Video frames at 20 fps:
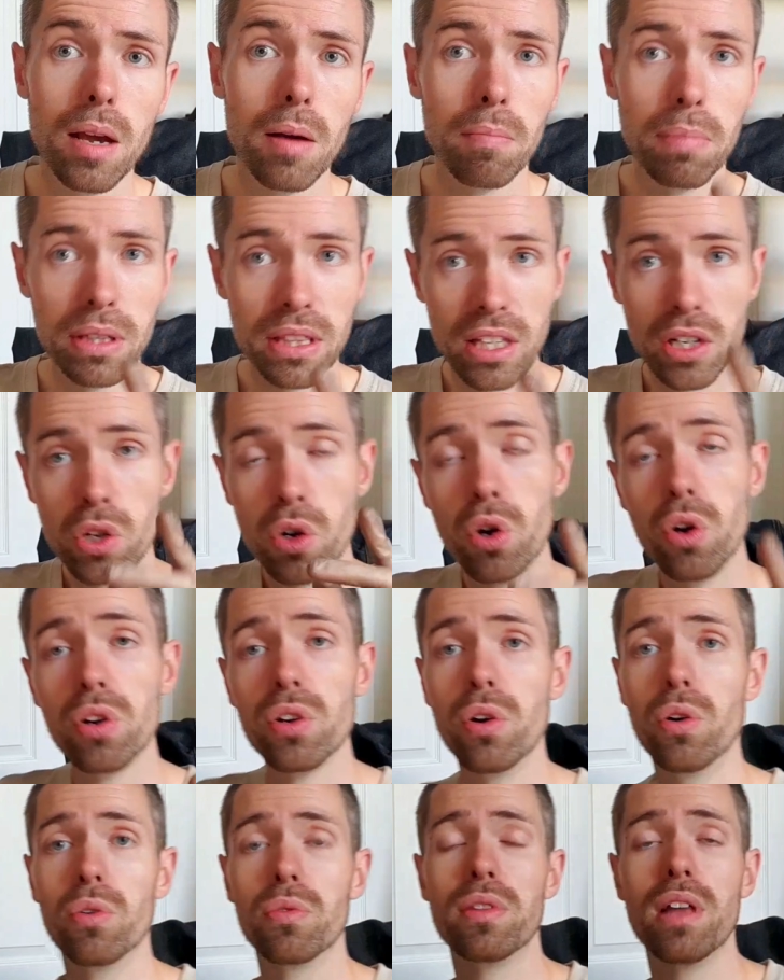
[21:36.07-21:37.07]
But the
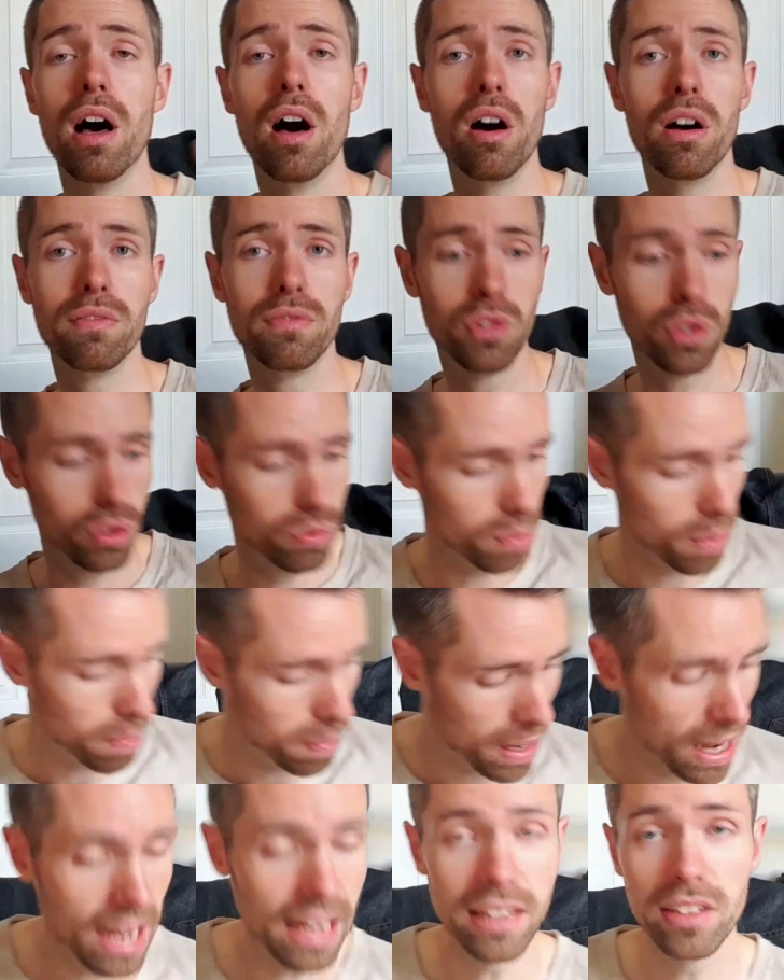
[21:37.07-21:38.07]
coil that I've just
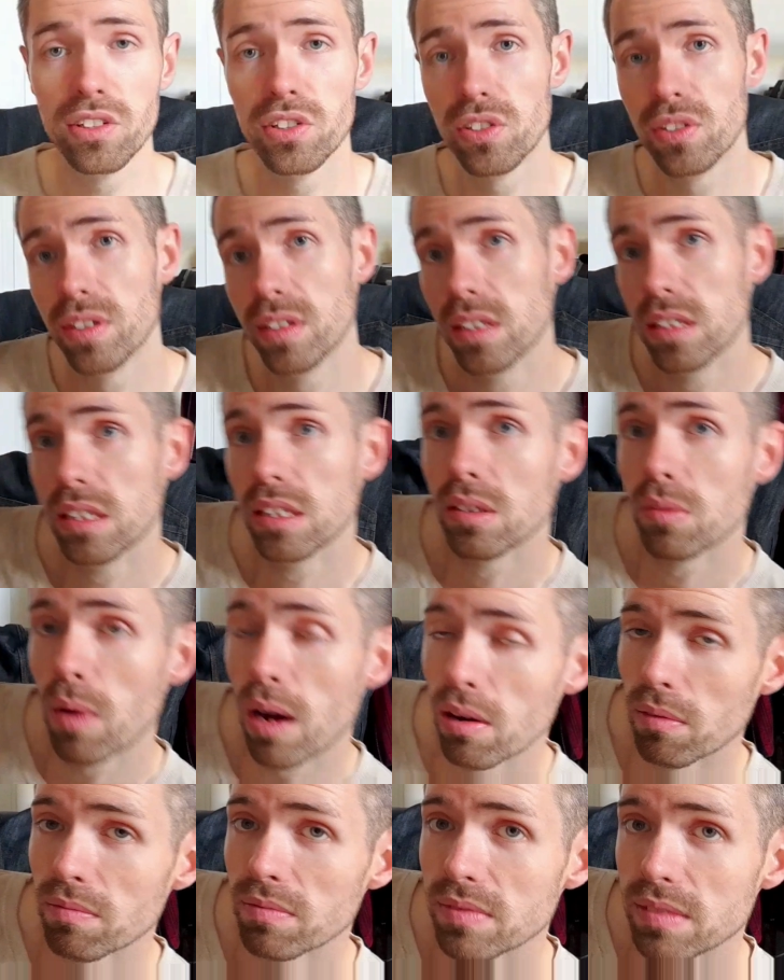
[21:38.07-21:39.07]
replaced,
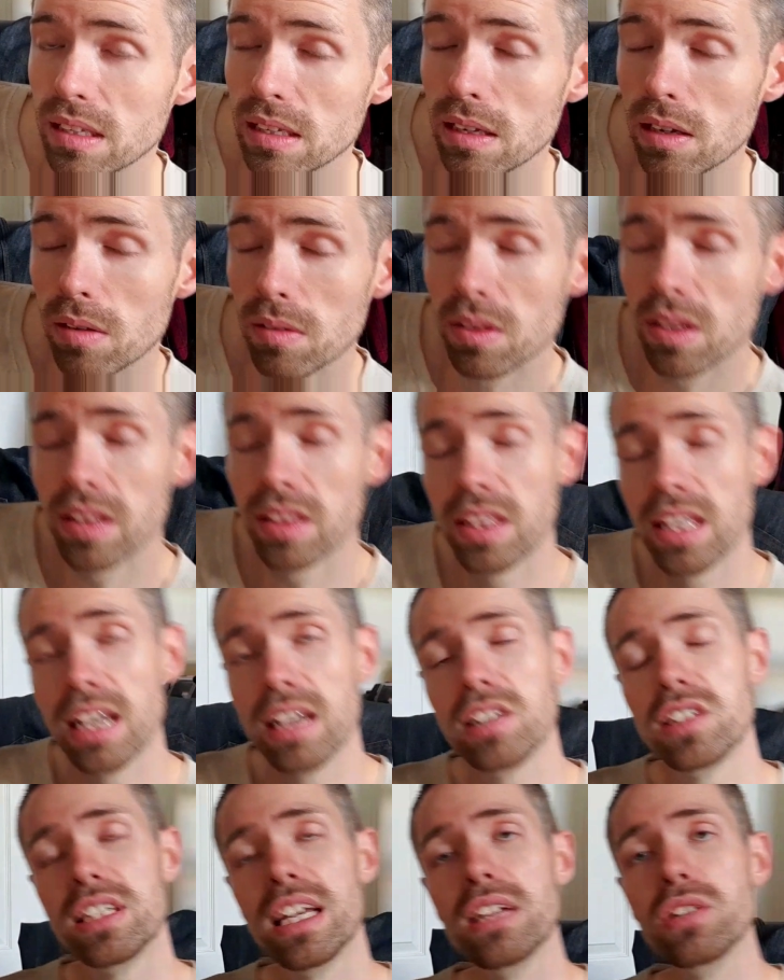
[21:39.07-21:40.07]
well, the
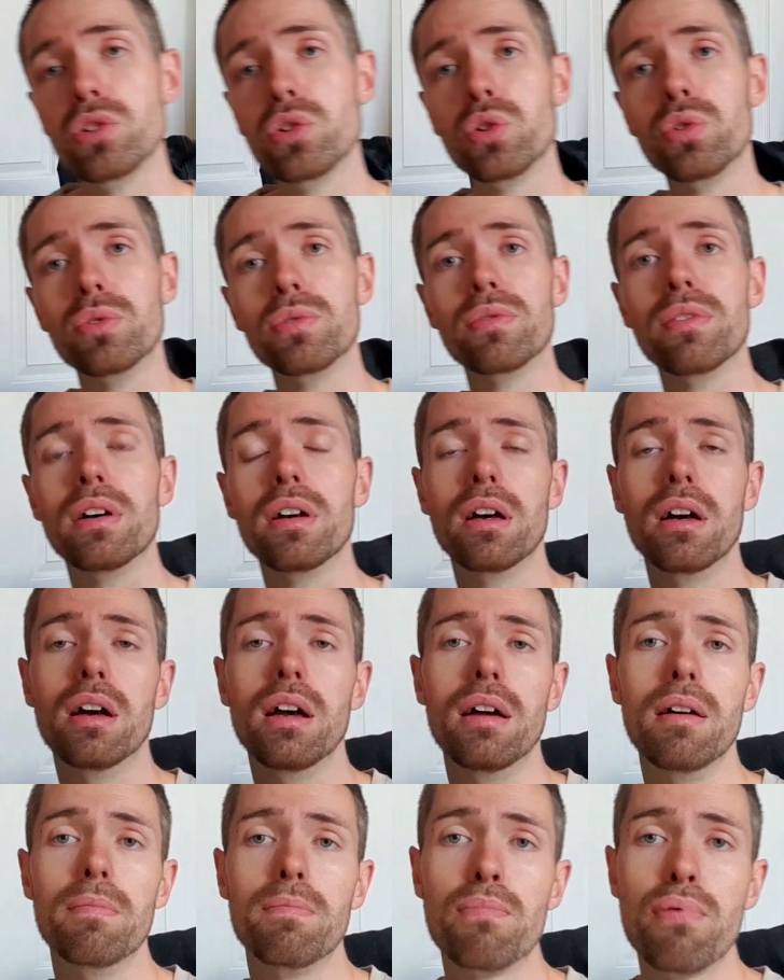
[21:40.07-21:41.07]
essential
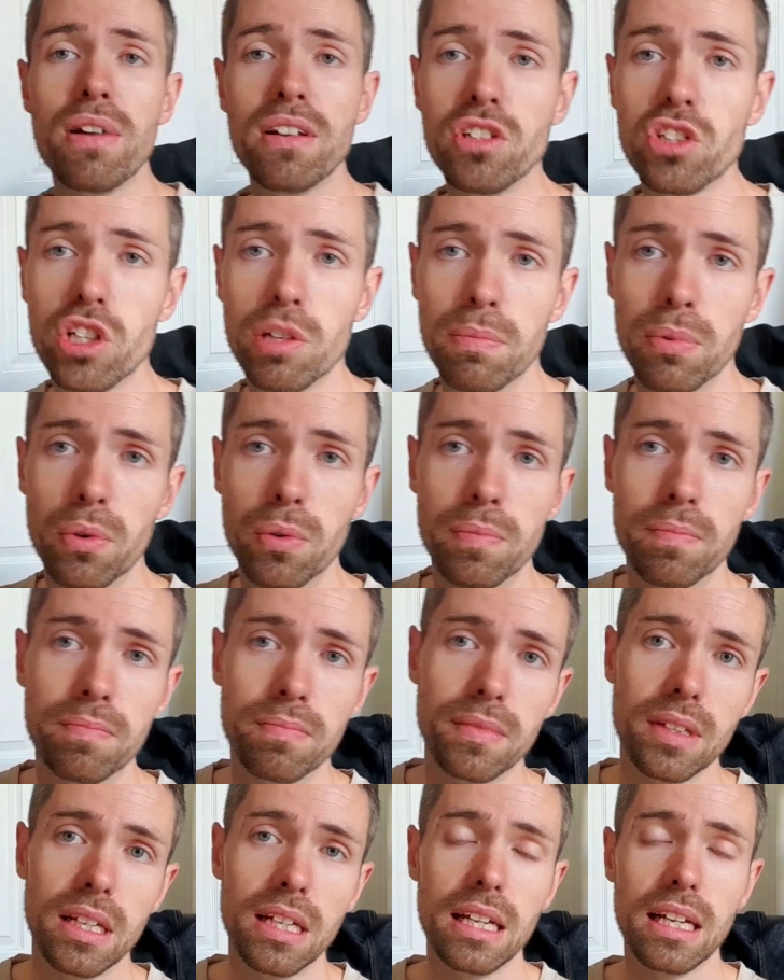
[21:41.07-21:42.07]
principle
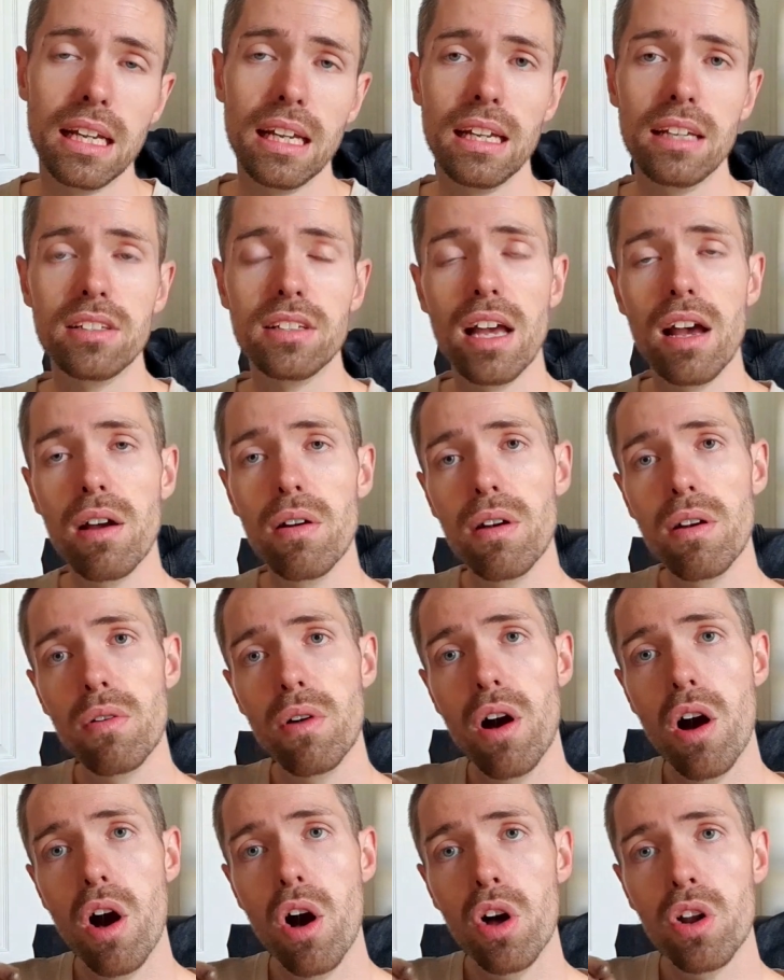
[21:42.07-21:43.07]
is that
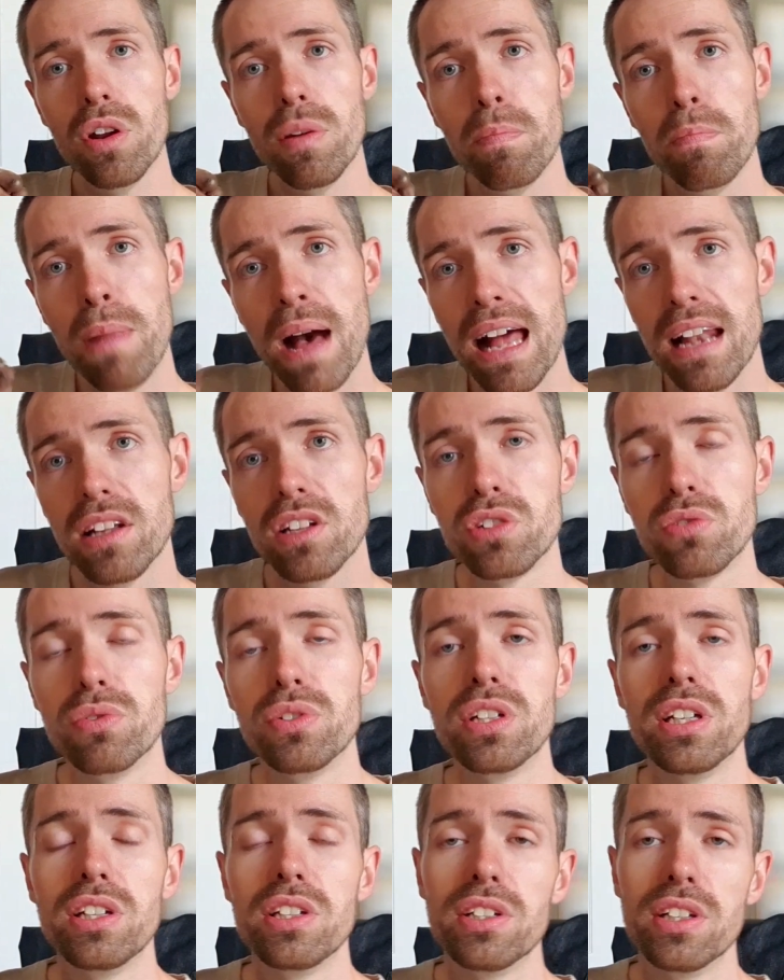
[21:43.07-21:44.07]
on a ballast
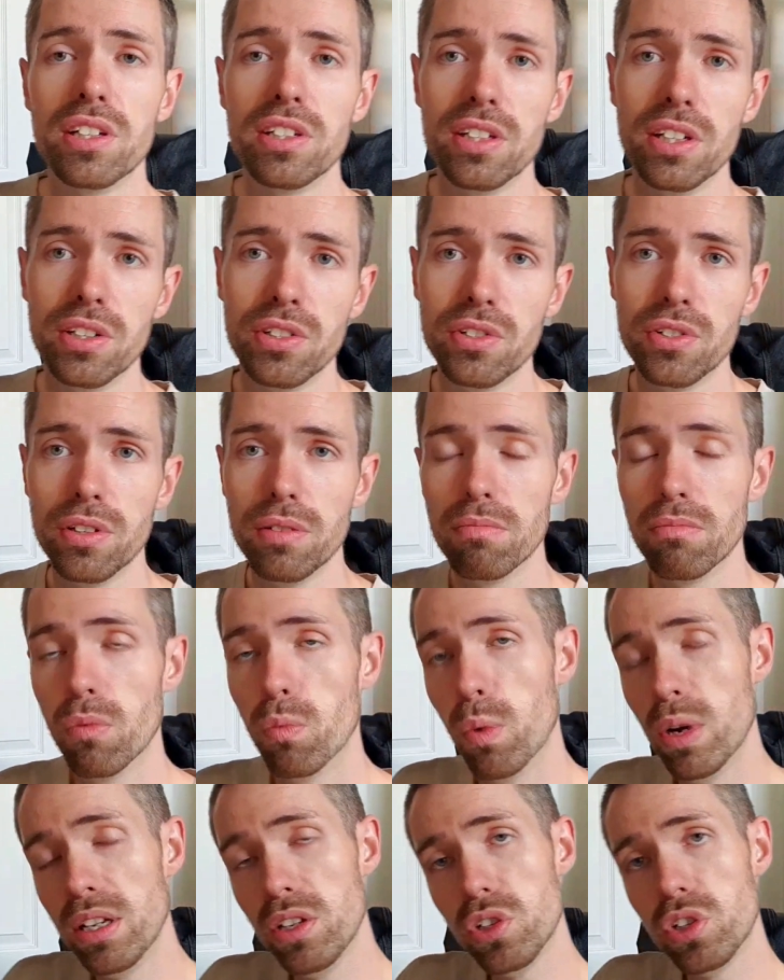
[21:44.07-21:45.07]
resistor system,
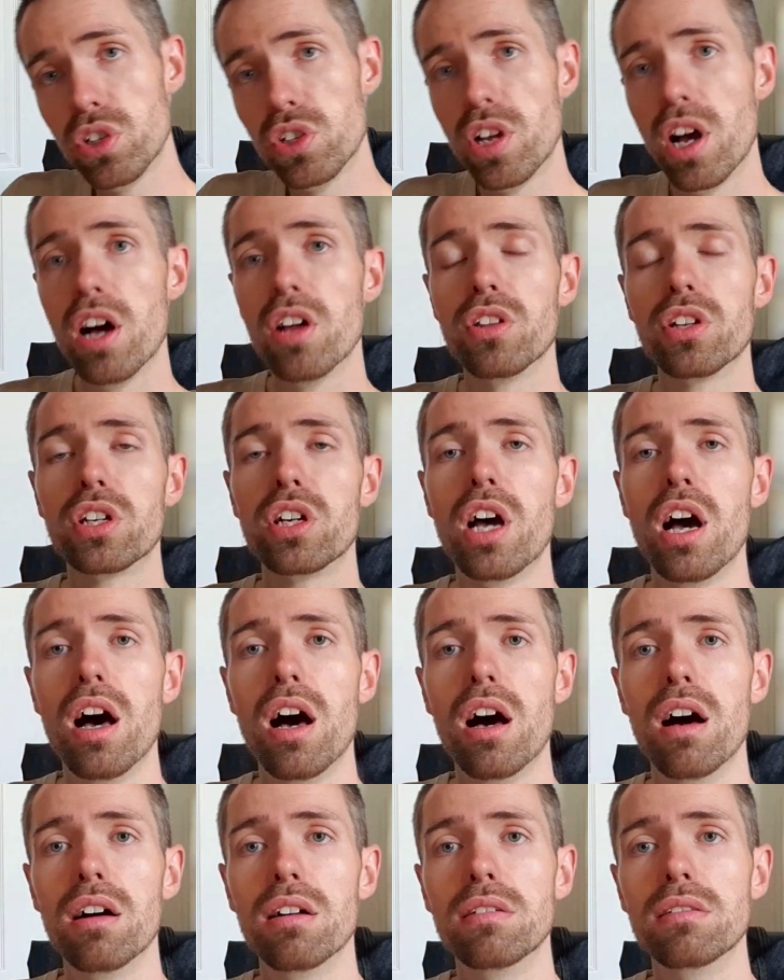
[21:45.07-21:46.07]
when you start the
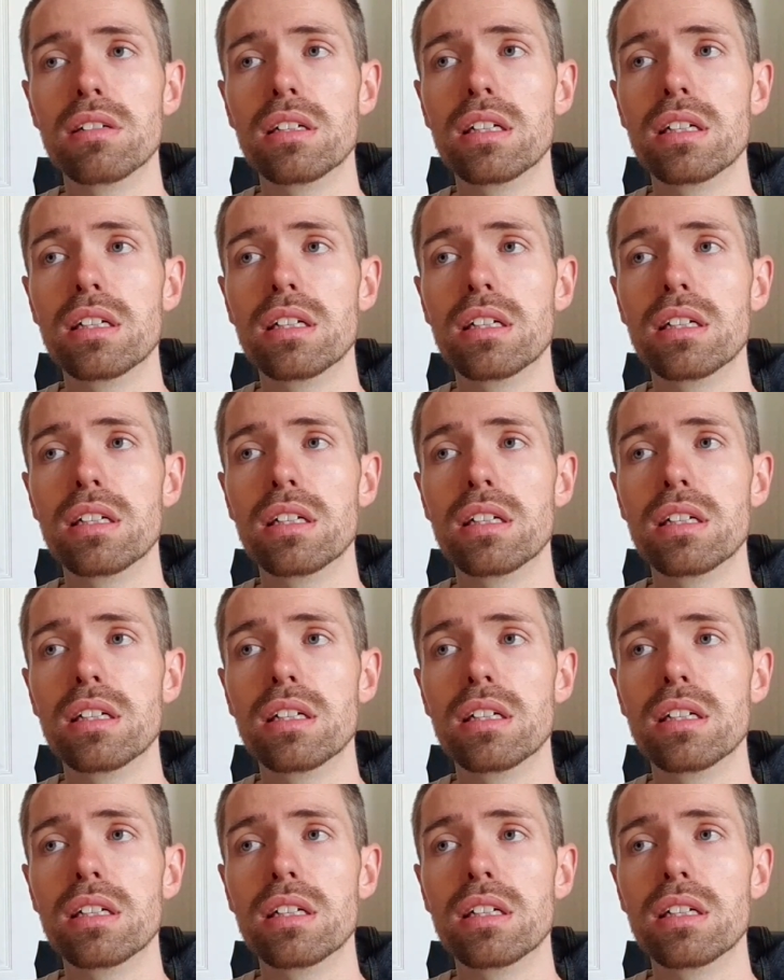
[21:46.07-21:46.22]
car,